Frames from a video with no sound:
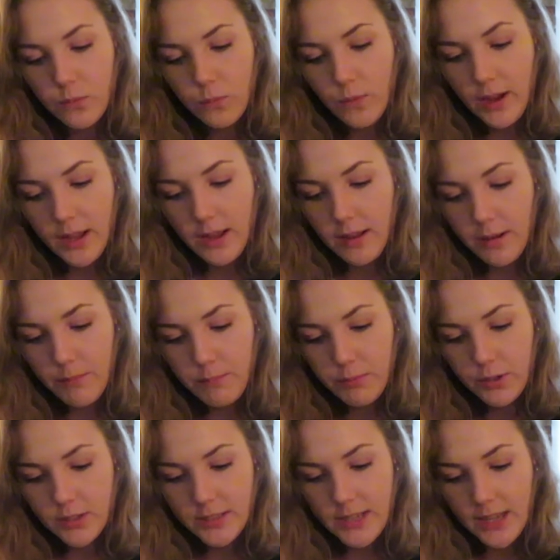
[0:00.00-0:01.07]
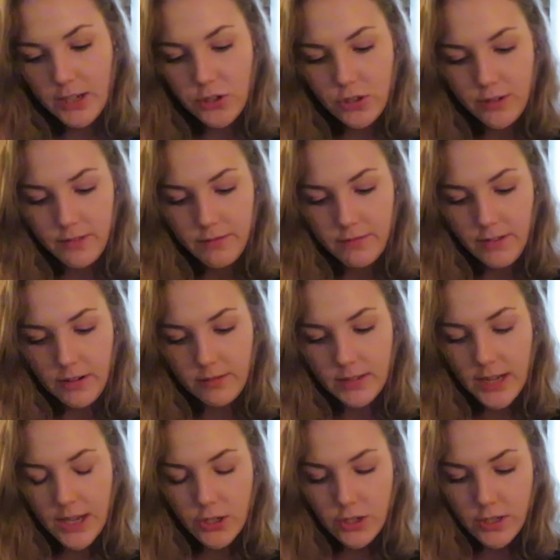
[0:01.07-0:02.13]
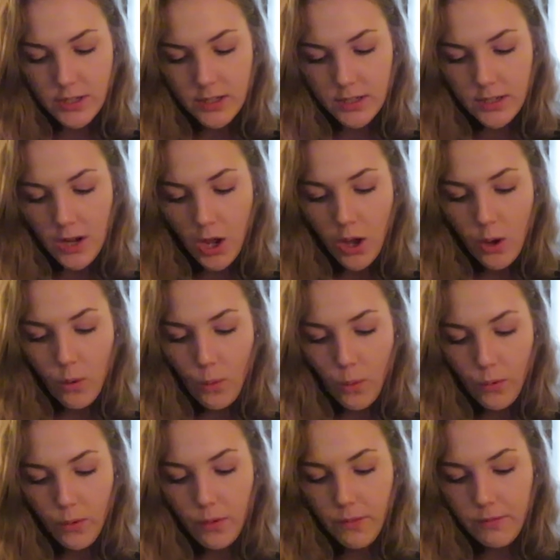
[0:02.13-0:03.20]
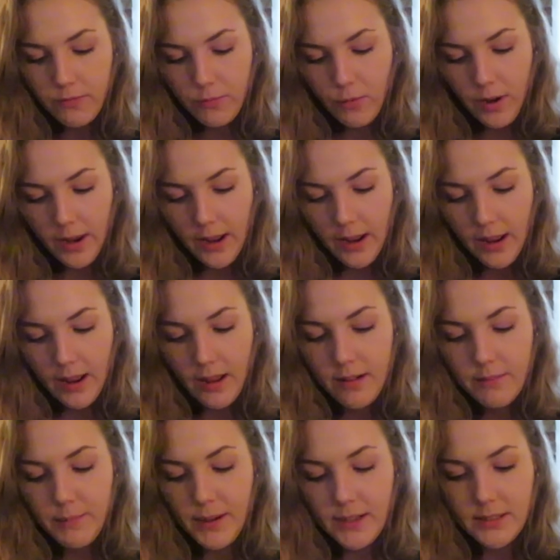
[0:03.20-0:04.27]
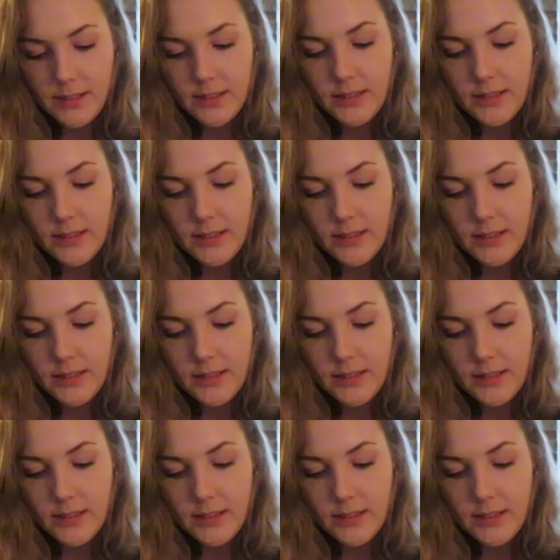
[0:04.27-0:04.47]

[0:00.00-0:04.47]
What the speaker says: wear protection foundation, oil free by